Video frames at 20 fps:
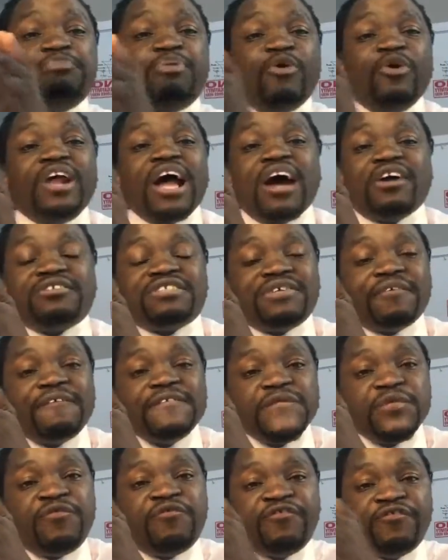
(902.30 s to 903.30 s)
put out
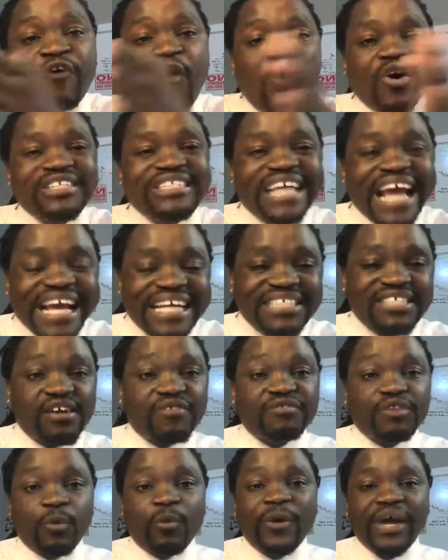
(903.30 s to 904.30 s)
four days
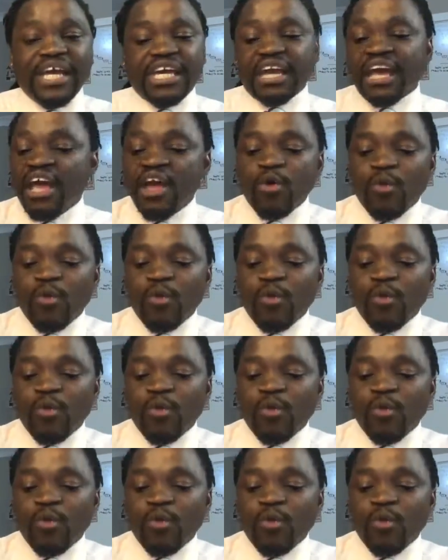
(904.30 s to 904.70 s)
of the week